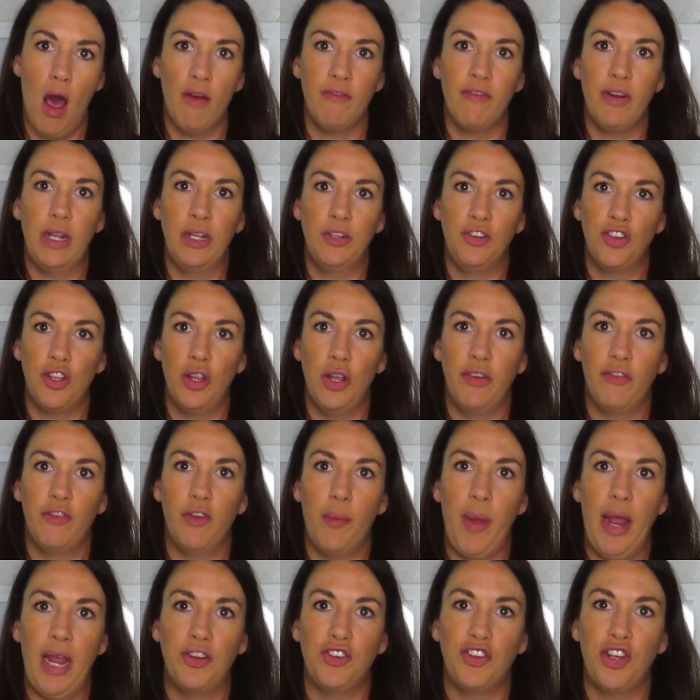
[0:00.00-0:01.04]
confidential
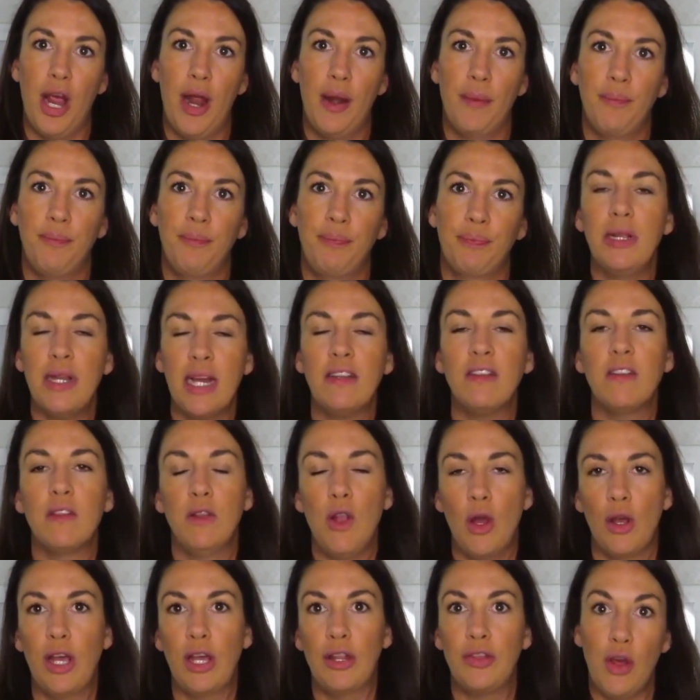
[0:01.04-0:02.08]
information. But
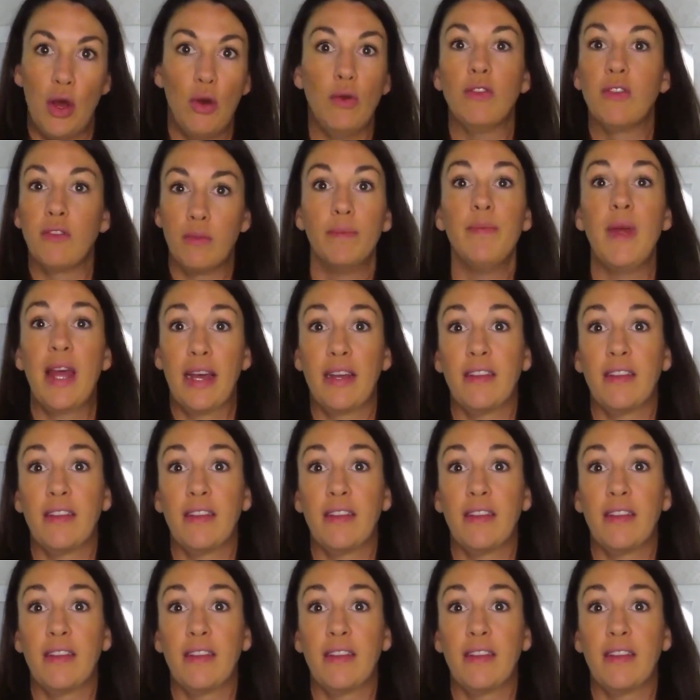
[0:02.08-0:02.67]
let's look at those